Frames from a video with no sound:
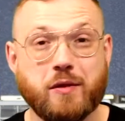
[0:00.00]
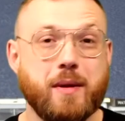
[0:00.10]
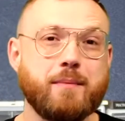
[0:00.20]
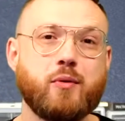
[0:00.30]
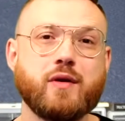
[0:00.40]
The
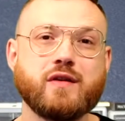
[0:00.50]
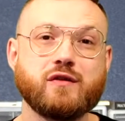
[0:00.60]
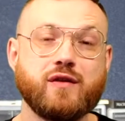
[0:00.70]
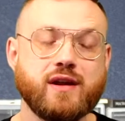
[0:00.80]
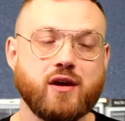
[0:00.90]
main point of
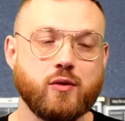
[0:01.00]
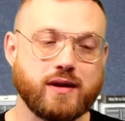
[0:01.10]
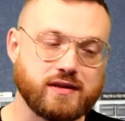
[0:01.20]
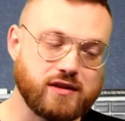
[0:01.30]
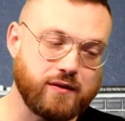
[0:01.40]
this video
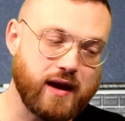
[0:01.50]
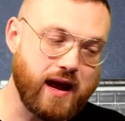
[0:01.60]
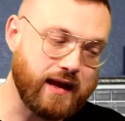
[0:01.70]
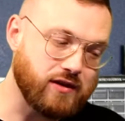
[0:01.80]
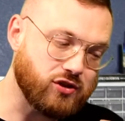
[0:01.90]
is so that
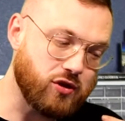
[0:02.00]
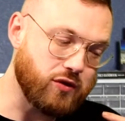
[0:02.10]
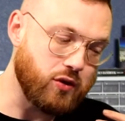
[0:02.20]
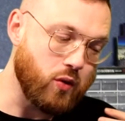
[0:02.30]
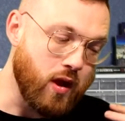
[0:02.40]
I can show
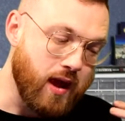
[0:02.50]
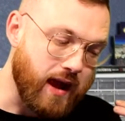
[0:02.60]
you